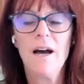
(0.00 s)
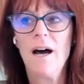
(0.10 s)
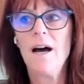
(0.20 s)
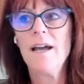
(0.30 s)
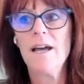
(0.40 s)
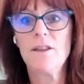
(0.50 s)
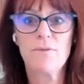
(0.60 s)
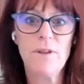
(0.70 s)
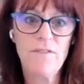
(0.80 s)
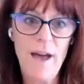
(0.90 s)
I had
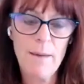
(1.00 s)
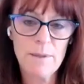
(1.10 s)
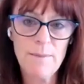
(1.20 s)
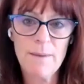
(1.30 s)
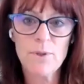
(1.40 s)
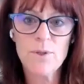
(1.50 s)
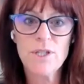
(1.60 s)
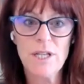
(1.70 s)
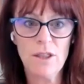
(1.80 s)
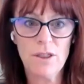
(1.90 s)
3 family
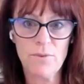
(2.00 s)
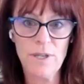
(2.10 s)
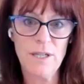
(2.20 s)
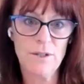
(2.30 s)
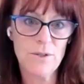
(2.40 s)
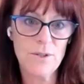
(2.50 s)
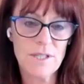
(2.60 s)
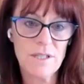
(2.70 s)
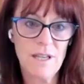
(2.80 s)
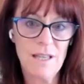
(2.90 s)
members in 3
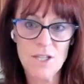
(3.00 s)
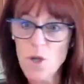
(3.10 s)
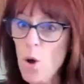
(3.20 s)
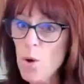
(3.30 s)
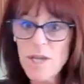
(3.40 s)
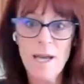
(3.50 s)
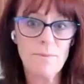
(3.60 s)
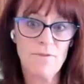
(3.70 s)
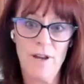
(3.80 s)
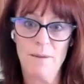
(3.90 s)
years. In this whole
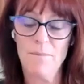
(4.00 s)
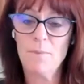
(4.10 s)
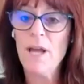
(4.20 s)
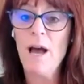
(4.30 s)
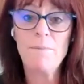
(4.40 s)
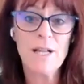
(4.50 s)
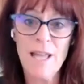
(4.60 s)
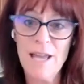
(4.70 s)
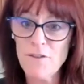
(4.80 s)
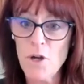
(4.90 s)
time frame, becoming a
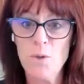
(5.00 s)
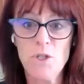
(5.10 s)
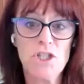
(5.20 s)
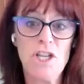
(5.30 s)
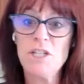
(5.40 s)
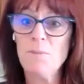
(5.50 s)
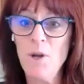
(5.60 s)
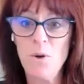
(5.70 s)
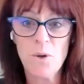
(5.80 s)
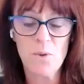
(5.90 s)
life coach, changing my
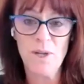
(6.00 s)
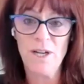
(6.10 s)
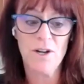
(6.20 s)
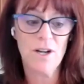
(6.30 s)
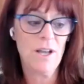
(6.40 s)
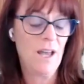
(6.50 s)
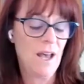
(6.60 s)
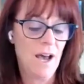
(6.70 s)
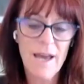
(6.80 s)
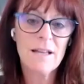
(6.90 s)
whole career,
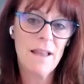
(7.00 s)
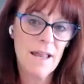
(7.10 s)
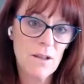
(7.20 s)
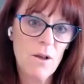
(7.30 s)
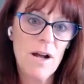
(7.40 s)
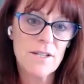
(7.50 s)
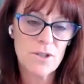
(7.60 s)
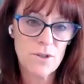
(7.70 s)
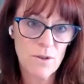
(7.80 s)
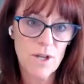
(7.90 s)
I had a lot of loss.
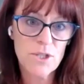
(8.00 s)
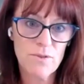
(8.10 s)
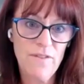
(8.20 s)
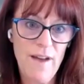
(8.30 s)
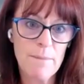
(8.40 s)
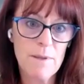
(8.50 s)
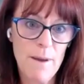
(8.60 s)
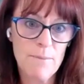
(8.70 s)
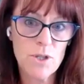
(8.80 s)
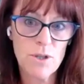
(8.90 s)
Lost 3 family
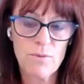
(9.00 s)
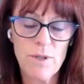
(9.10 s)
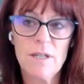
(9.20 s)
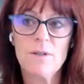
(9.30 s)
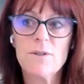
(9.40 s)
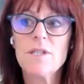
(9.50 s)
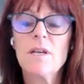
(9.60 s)
members in 3 years.